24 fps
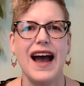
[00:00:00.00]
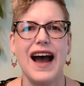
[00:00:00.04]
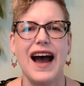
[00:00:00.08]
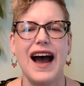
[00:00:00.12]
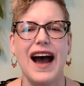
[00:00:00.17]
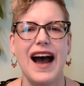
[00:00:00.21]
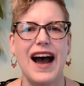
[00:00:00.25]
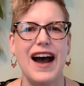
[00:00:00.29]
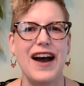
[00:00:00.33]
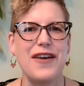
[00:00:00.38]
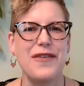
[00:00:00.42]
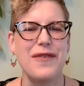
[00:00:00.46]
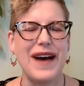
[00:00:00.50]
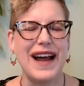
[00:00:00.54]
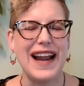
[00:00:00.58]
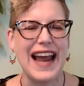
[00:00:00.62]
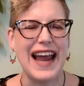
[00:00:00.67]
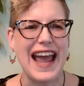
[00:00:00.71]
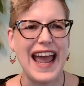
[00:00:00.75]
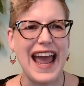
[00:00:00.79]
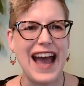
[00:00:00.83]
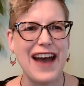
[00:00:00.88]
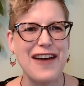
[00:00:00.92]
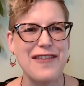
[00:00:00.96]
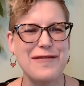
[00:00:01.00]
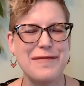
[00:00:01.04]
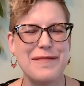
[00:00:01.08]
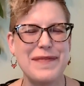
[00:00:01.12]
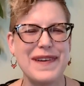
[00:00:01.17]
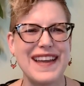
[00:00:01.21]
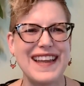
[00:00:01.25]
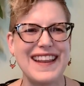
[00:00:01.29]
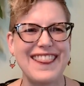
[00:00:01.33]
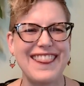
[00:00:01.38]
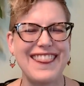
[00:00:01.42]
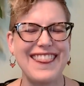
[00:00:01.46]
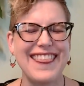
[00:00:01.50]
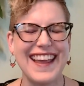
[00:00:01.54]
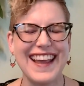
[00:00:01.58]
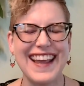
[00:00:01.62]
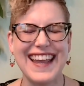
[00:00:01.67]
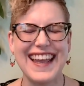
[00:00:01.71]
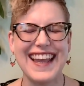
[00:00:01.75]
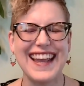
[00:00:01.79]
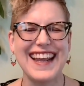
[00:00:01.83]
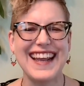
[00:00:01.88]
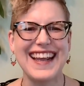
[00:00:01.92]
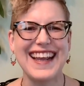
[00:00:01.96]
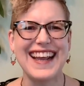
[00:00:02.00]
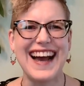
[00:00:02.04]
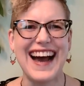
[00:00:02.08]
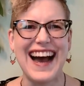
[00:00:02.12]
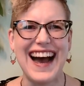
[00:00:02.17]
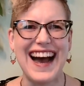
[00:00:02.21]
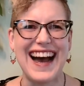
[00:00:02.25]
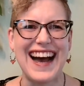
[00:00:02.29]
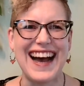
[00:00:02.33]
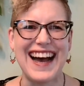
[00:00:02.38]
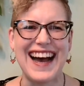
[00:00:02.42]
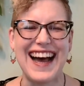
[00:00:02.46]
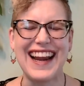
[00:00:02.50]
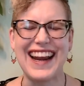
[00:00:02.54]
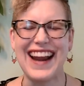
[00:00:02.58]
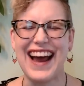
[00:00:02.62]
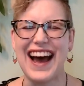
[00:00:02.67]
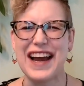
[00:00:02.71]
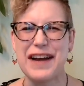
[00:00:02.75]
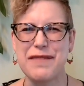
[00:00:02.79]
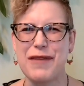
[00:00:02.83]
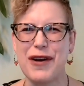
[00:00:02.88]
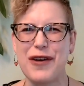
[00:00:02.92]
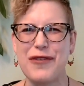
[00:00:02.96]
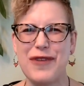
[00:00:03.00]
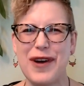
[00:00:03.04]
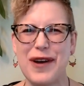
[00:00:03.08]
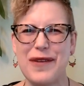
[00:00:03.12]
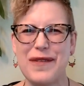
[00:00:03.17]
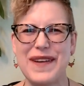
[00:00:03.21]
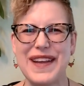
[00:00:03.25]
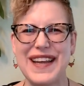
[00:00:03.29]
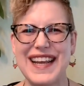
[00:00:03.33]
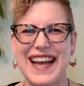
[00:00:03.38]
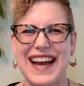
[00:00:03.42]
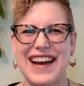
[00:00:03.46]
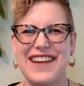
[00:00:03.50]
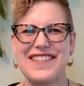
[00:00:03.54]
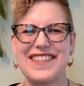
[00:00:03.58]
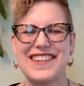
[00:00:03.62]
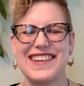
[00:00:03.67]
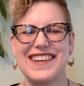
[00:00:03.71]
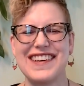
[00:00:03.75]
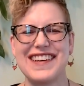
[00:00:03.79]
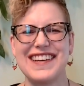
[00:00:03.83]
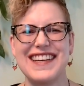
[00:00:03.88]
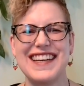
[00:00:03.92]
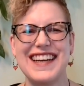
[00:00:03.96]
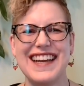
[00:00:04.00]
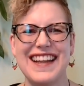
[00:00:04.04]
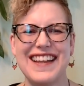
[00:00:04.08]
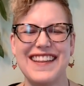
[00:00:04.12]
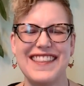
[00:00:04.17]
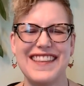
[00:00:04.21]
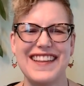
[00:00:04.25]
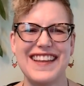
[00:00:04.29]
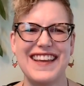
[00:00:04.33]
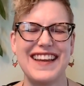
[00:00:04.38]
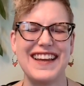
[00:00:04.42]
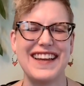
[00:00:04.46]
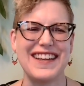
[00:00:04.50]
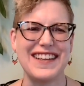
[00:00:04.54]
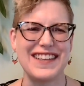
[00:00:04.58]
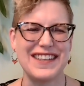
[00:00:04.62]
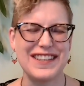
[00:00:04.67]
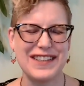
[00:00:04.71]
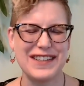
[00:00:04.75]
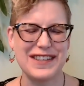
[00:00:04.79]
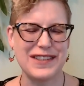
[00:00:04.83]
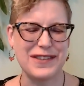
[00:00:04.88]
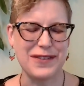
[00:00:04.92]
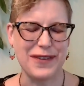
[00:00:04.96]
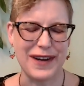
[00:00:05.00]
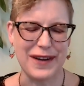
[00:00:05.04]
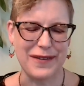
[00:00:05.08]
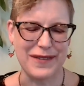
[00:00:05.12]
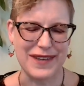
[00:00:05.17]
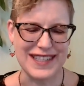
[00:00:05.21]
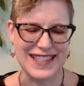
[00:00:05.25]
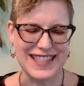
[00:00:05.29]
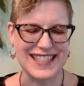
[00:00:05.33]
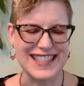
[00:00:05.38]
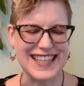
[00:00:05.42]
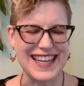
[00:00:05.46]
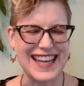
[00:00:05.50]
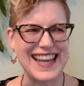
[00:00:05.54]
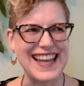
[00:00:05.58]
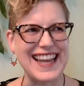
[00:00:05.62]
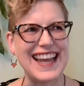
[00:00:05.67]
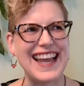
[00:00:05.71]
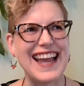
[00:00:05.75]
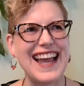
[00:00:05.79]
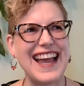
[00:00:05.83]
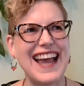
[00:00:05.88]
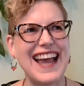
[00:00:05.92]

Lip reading: Well, I have been thinking a lot about what we covered in the 21C